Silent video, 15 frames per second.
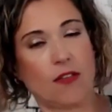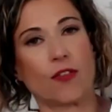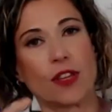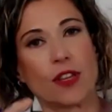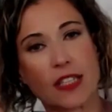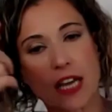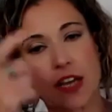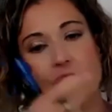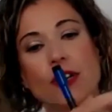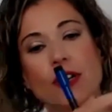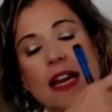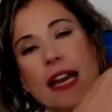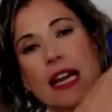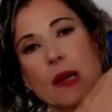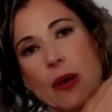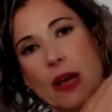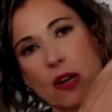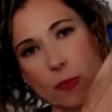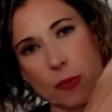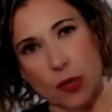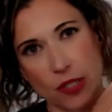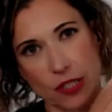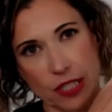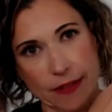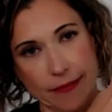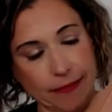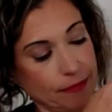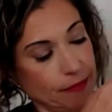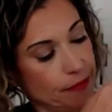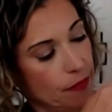for this 180 pound person,